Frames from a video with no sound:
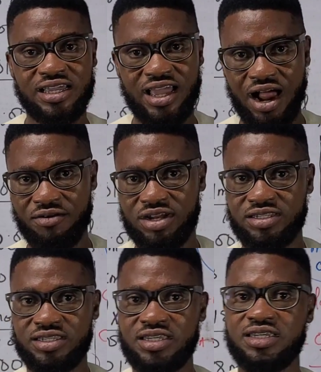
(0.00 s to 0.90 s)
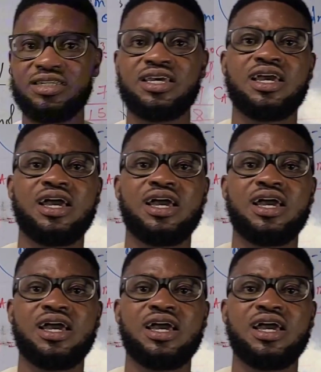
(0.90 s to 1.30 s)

guaranteed.